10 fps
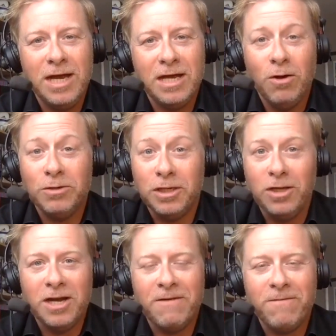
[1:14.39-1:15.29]
It goes a
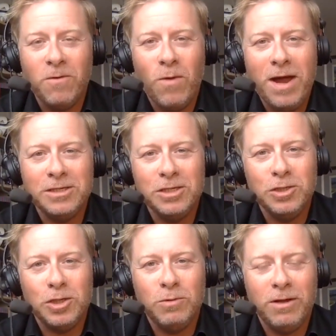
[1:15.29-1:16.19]
lot of different ways as
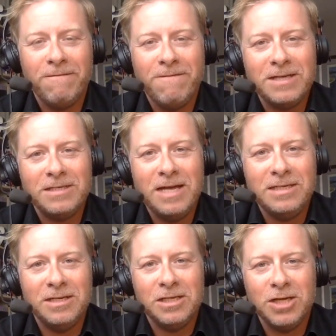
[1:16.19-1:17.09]
usual. A
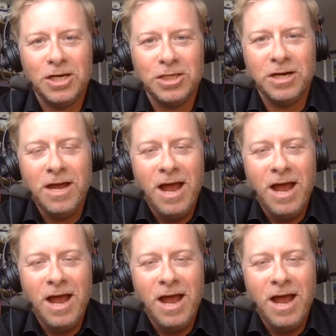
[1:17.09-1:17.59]
fascinating discussion.